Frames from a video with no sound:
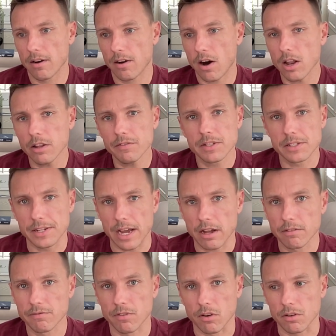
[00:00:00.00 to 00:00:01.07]
all of his
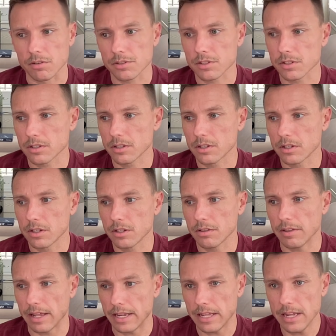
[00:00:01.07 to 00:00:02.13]
downfalls
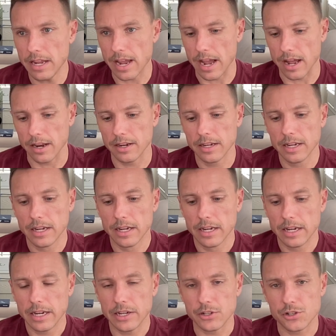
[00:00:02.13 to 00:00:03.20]
that he had,
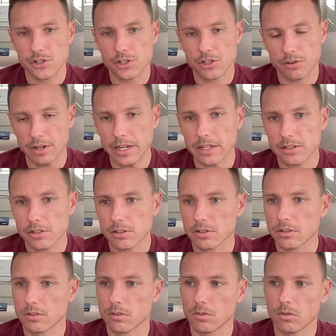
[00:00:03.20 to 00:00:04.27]
his strengths
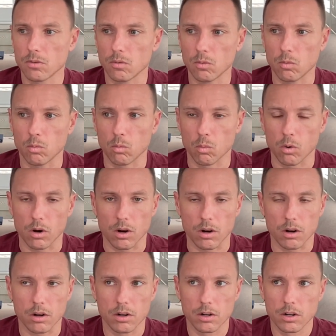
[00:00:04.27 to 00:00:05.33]

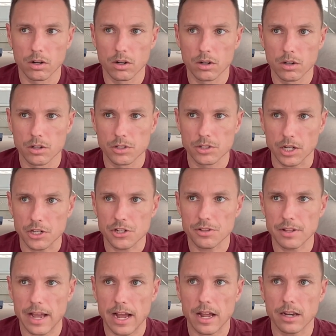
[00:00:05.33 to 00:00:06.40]
were such
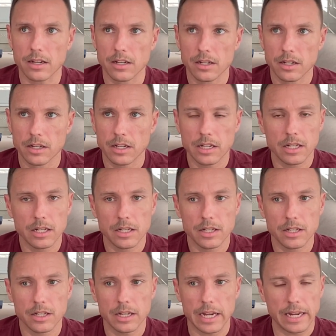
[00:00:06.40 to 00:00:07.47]
that
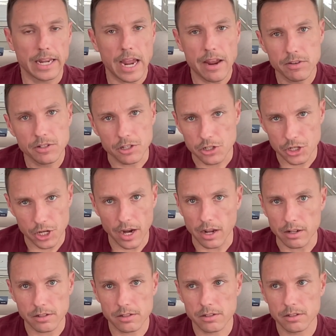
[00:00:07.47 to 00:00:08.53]
it gave us a
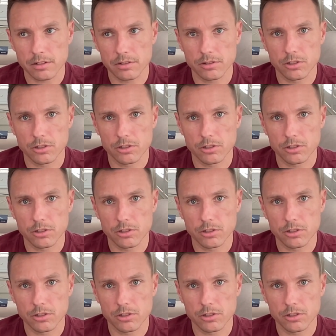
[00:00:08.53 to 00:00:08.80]
chance,